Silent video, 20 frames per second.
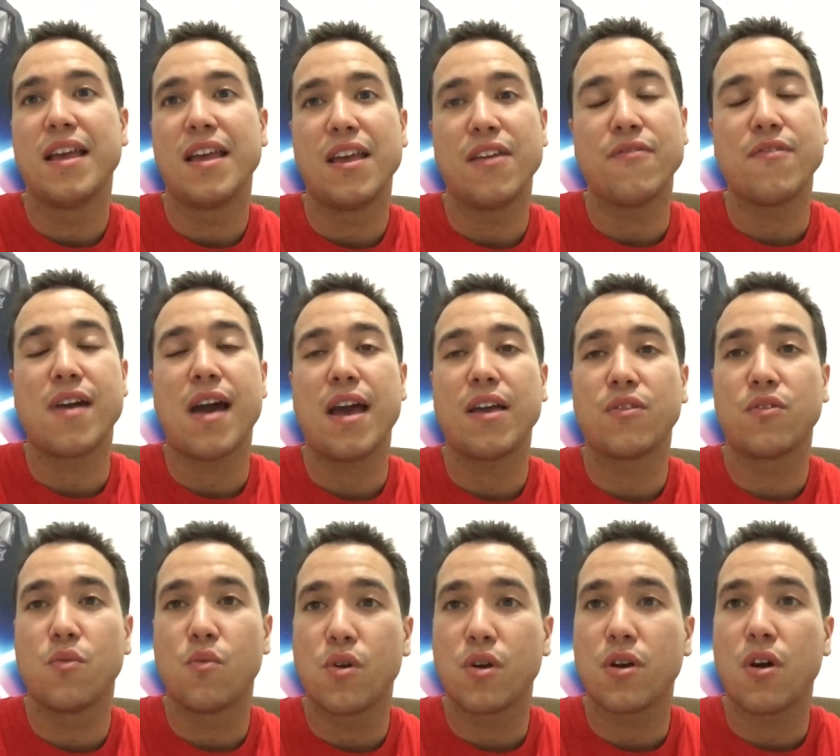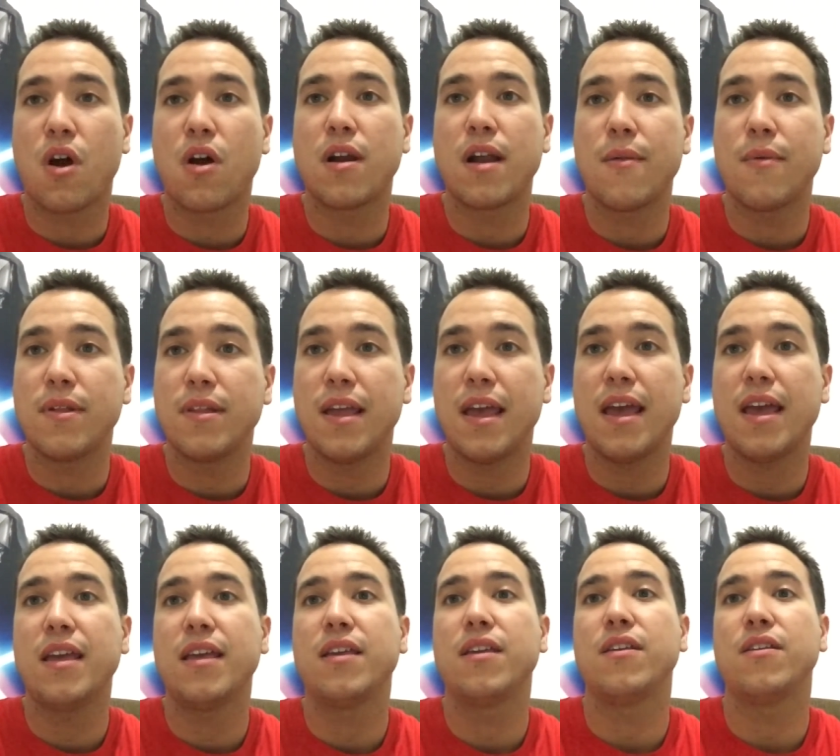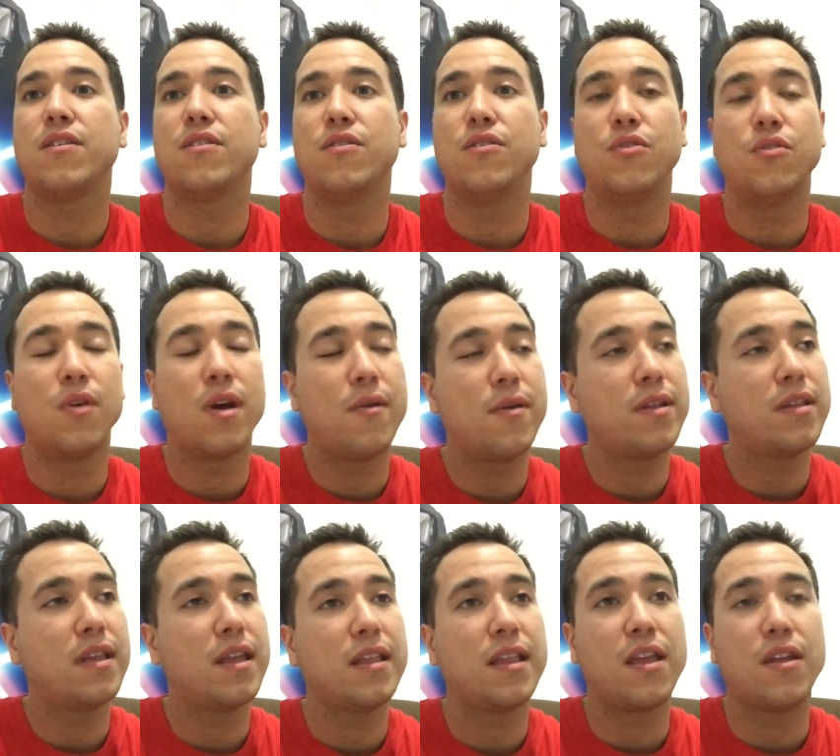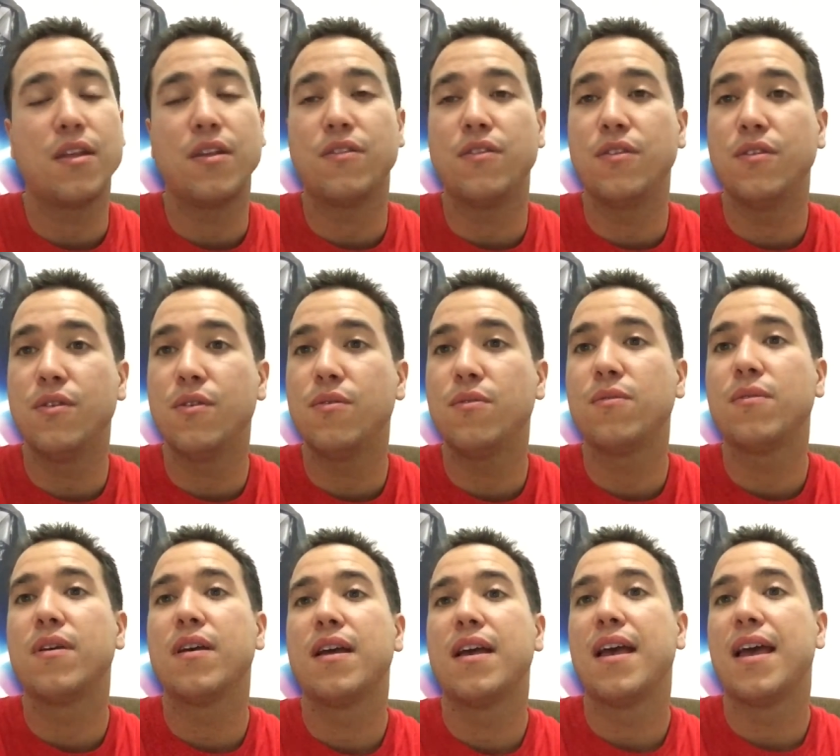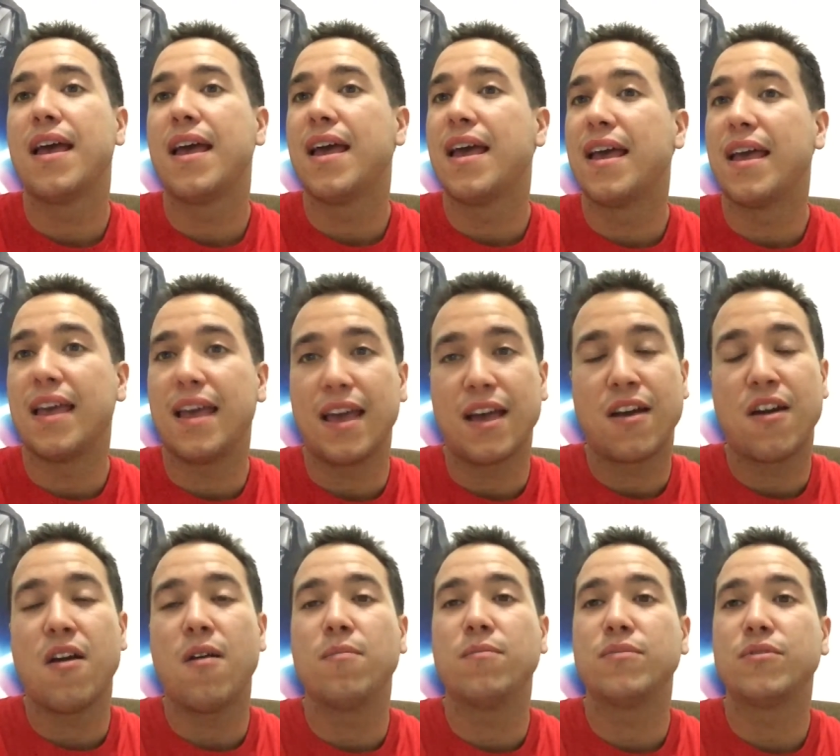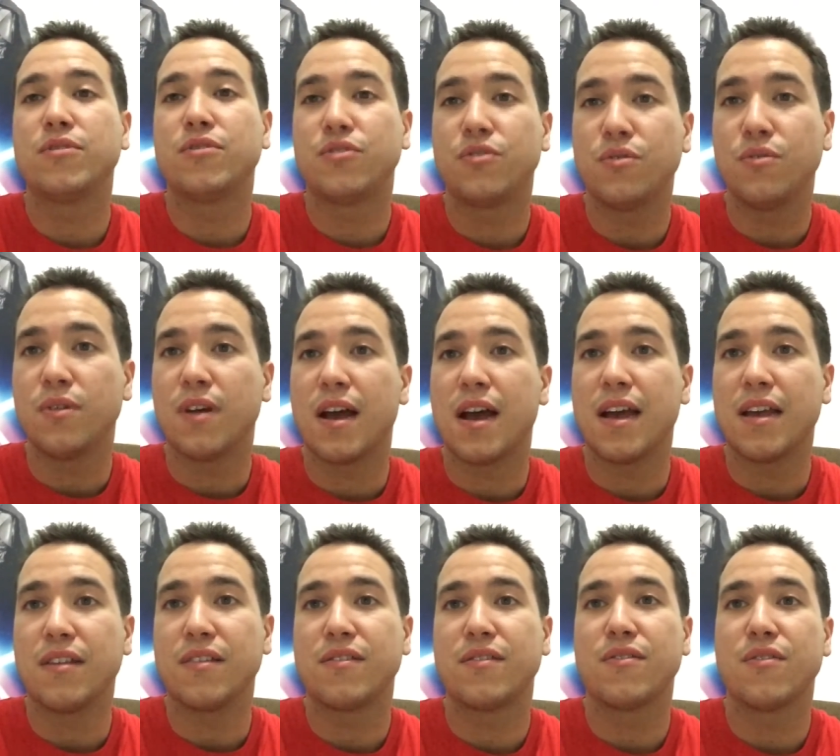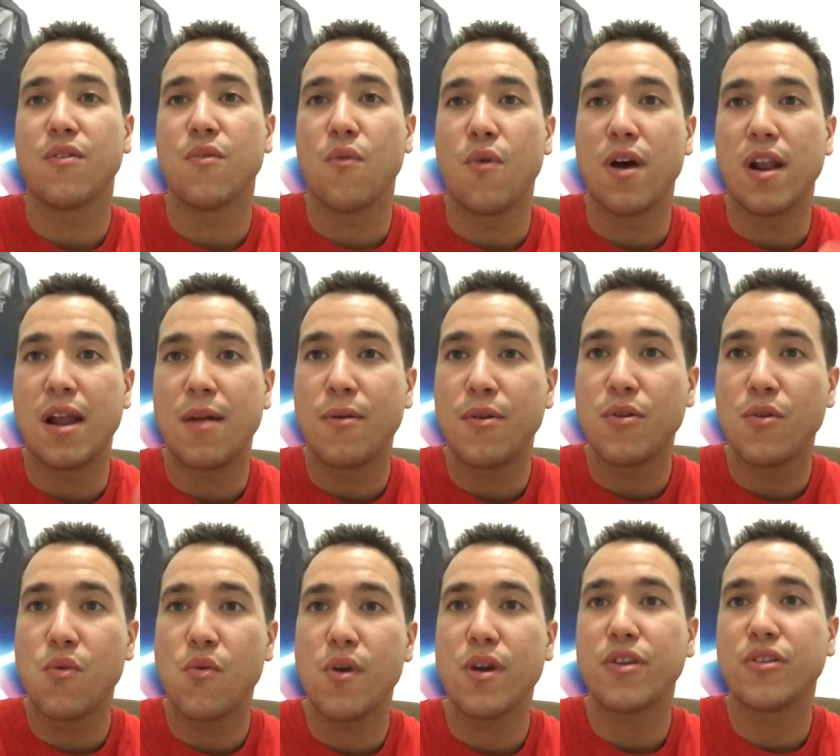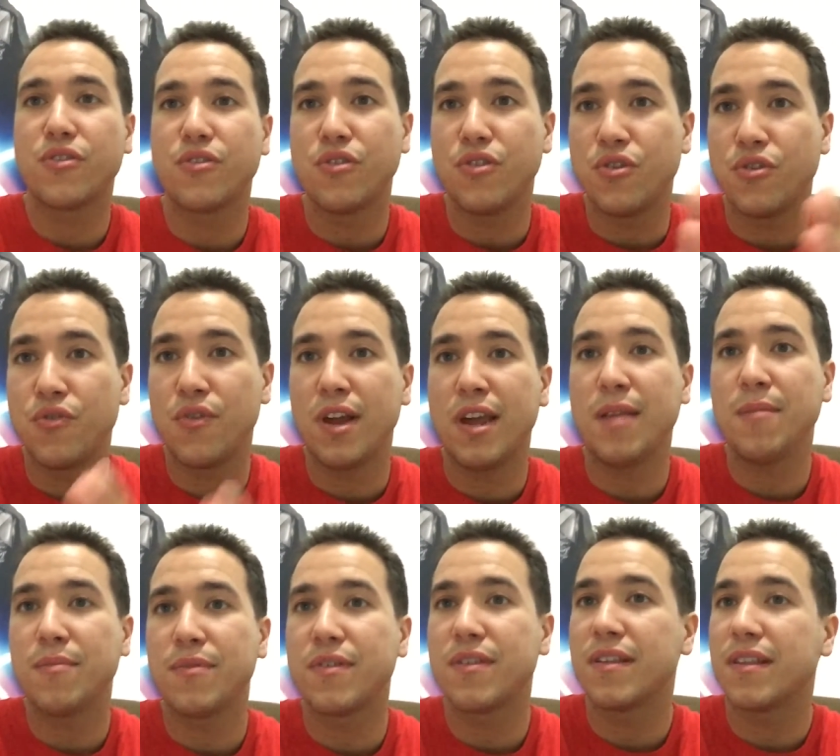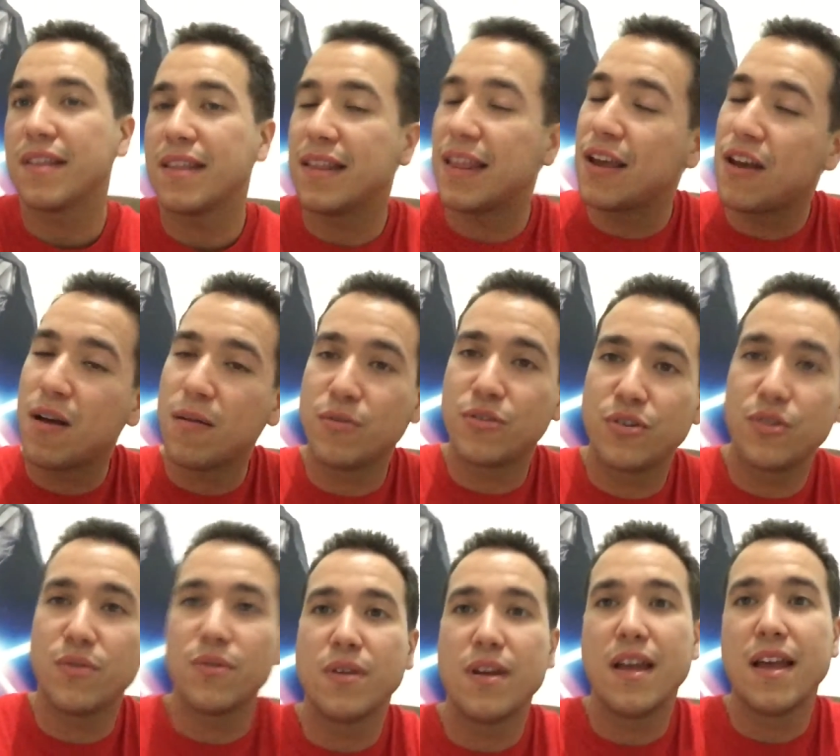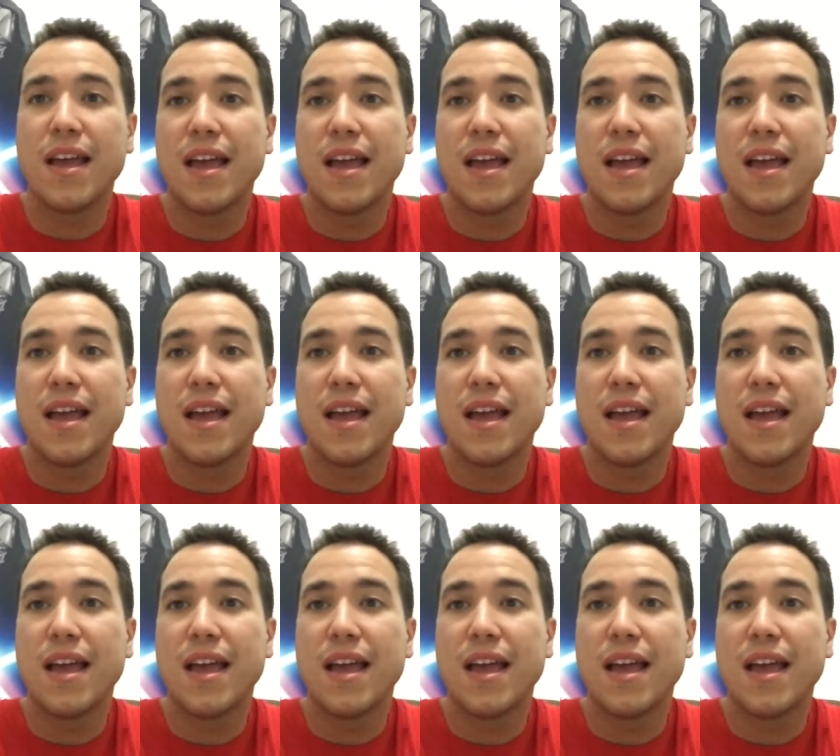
If you guys work hard every day, you do everything that you need to do, it comes true guys. Whatever you wish, your dreams, they come true.